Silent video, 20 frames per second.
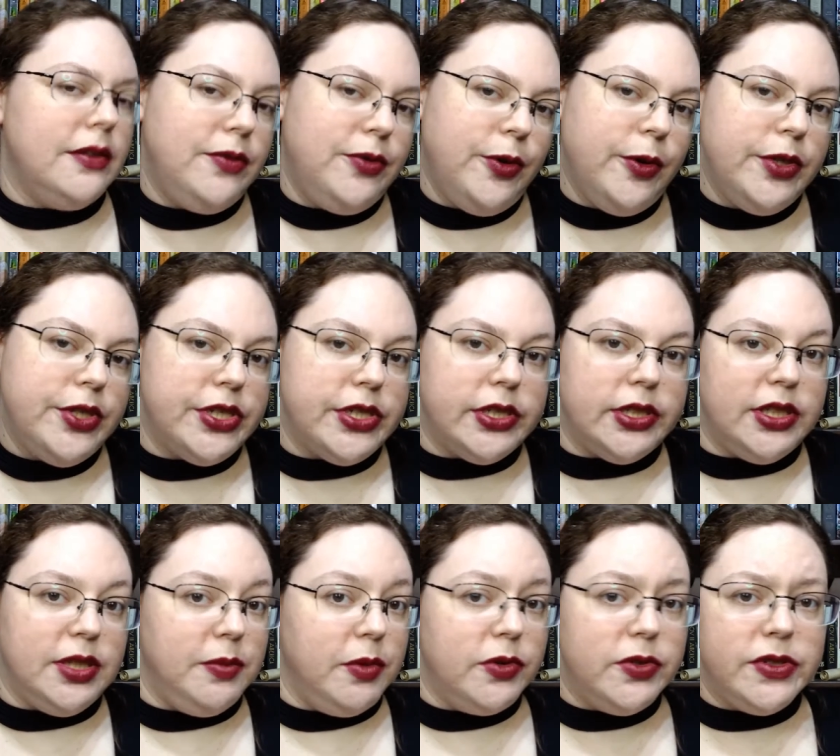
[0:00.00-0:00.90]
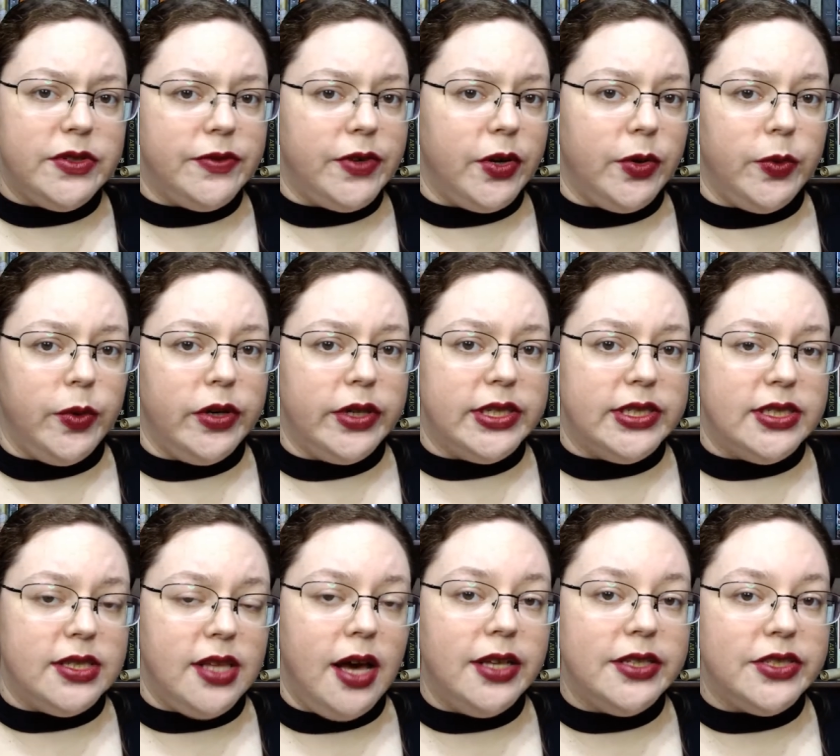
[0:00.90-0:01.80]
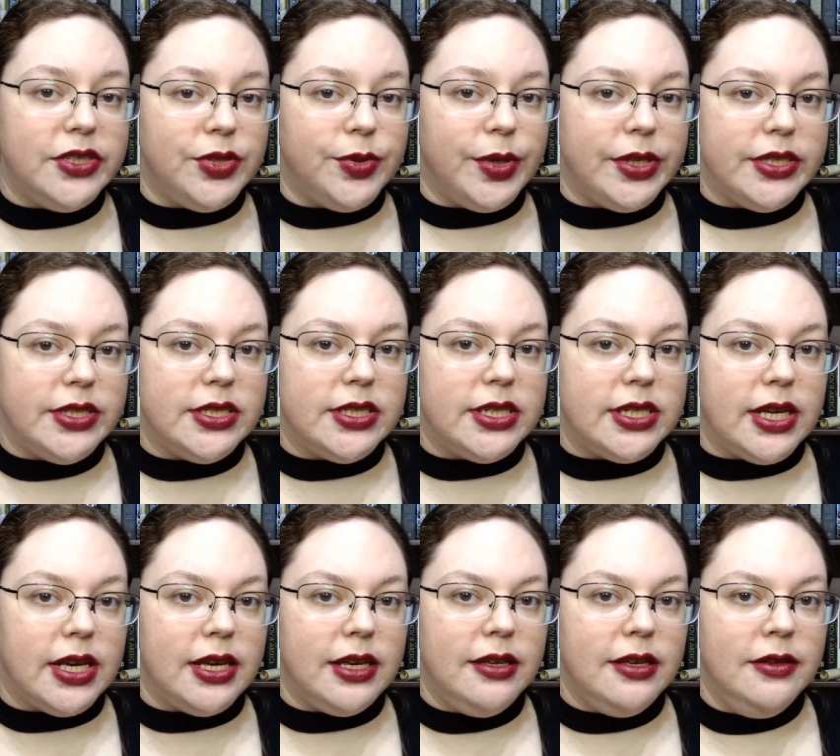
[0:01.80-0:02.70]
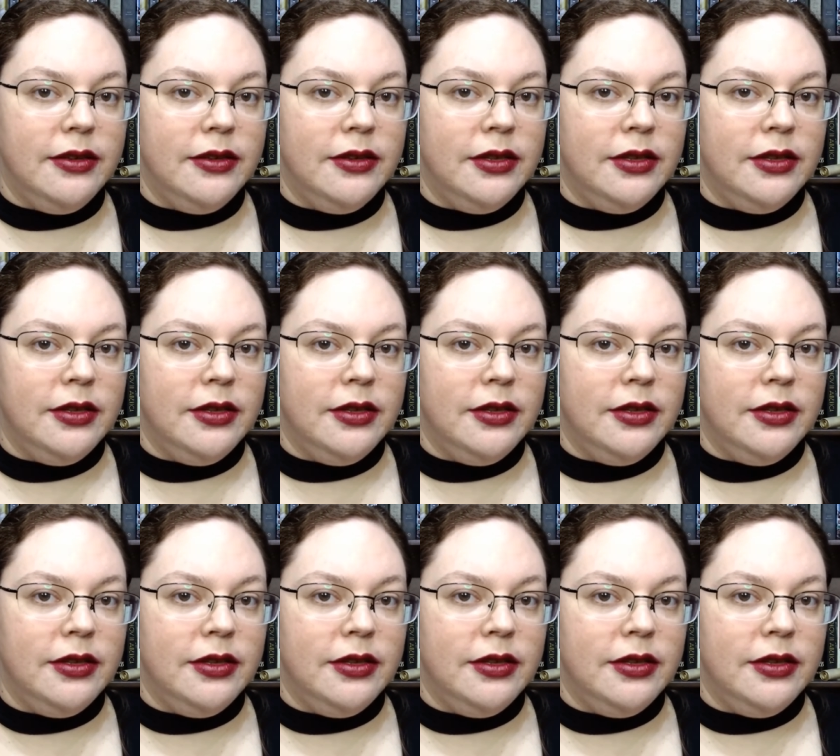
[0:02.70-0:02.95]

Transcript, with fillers: Unfortunately, most of her work is lost to us today.